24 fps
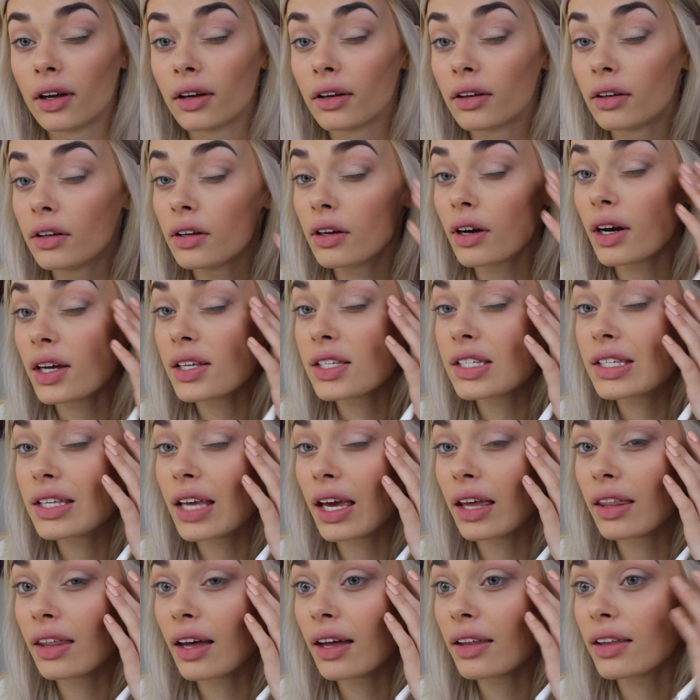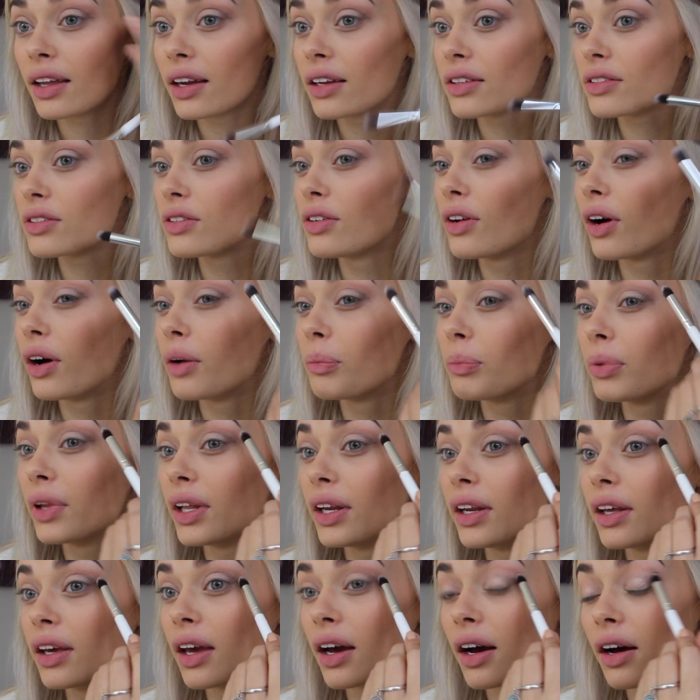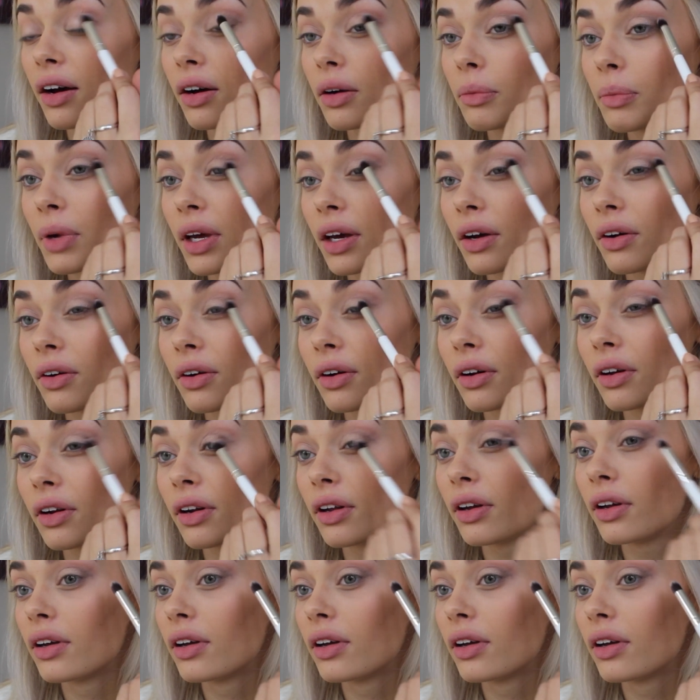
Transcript: Can you guys see that? That is not blending out. Oh my god.